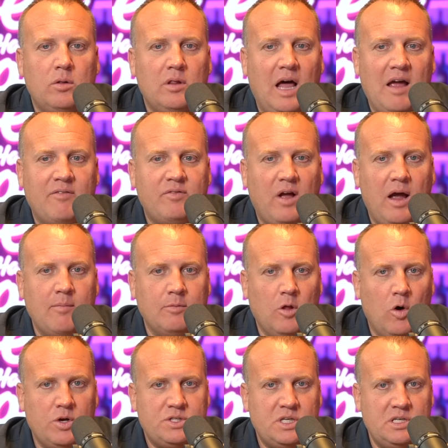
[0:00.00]
lifetime
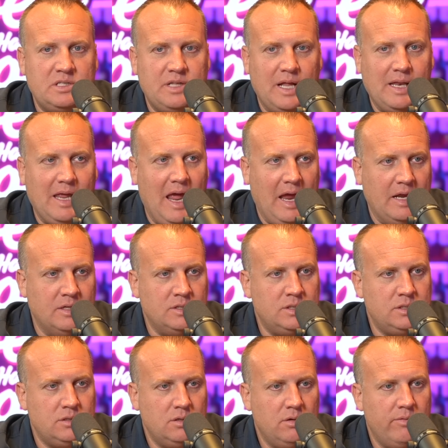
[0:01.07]
losses than
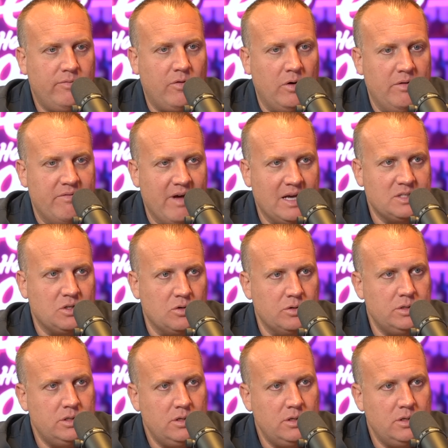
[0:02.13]
gains for investors.